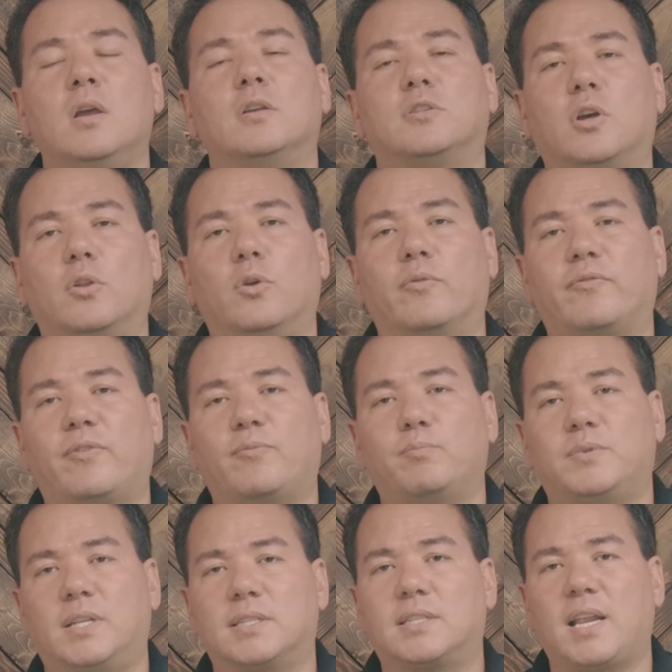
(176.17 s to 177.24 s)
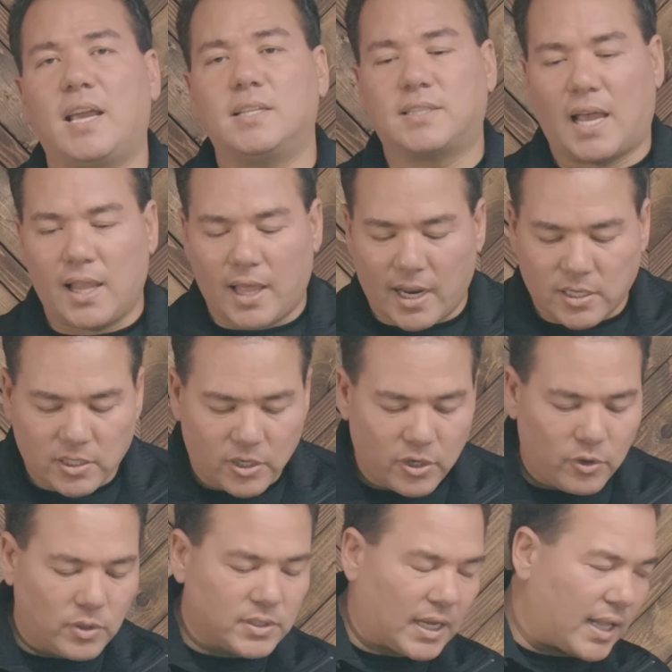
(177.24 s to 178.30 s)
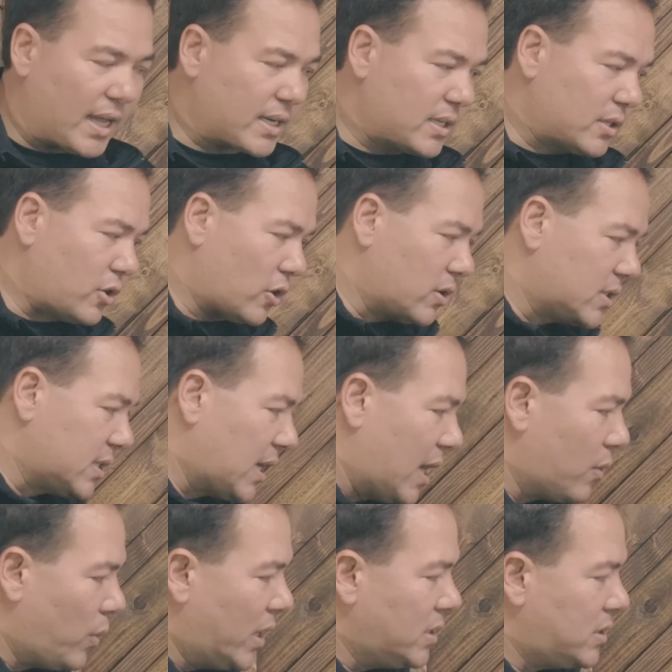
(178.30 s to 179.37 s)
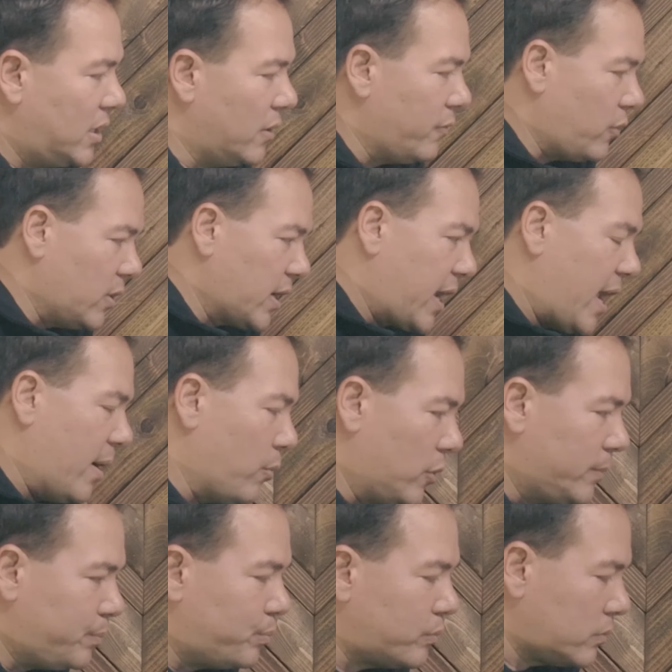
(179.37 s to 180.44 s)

So the stance I like to do is I like to turn sideways here for the camera.